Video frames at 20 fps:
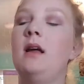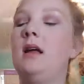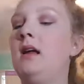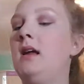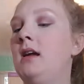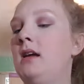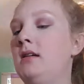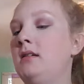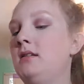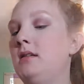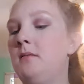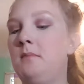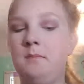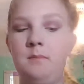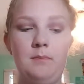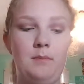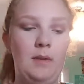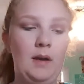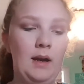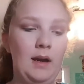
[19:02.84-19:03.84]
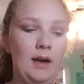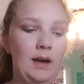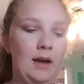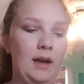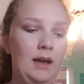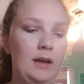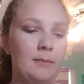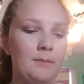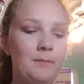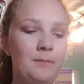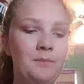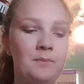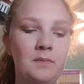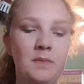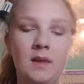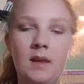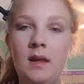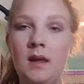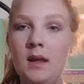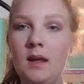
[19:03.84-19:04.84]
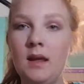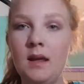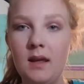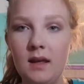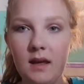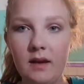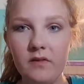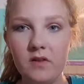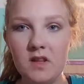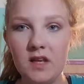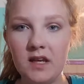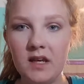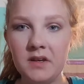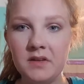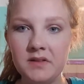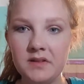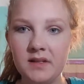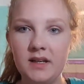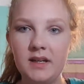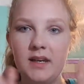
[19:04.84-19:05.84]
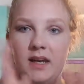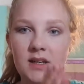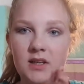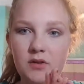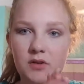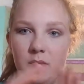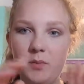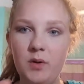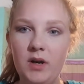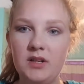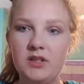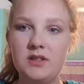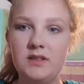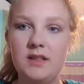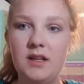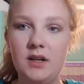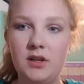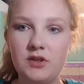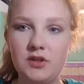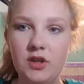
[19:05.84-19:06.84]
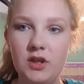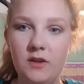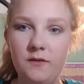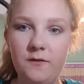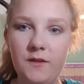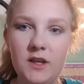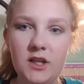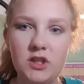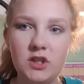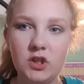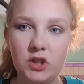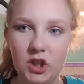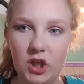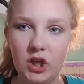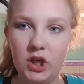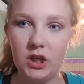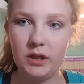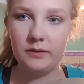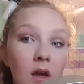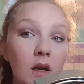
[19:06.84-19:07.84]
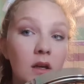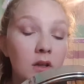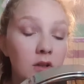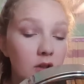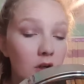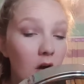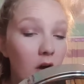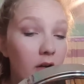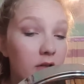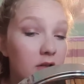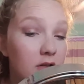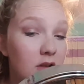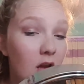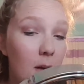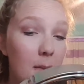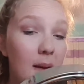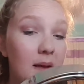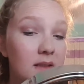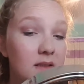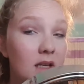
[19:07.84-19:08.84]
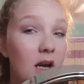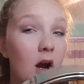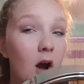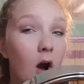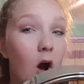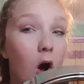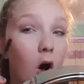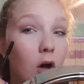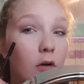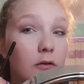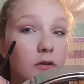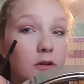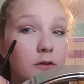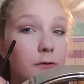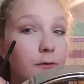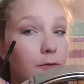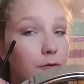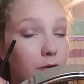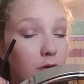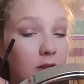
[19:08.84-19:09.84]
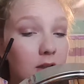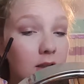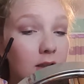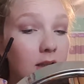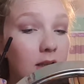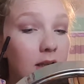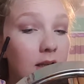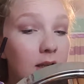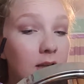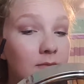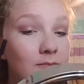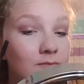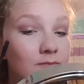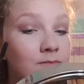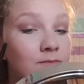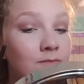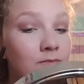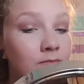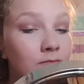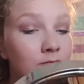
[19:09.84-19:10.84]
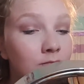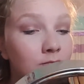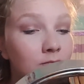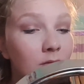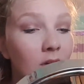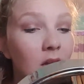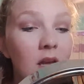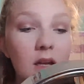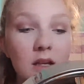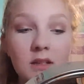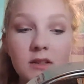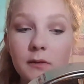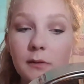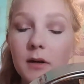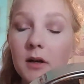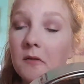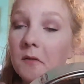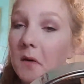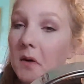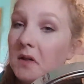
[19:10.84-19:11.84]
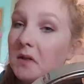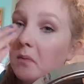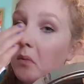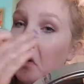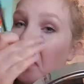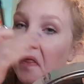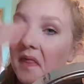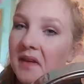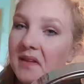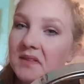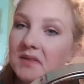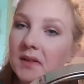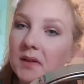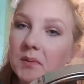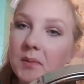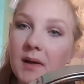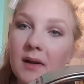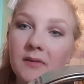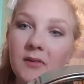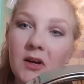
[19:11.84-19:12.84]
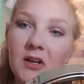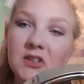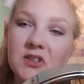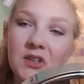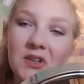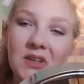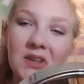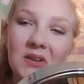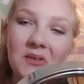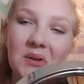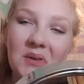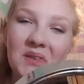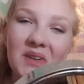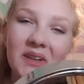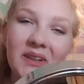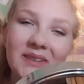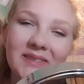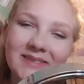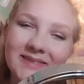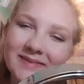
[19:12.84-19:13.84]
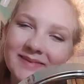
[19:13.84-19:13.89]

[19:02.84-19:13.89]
and my everything else that I can't do with the brushes. Then I'll show you the finished look. Y'all just got mascara all over this freaking lid. So we're going to focus more on this lid whenever I show you the reveal.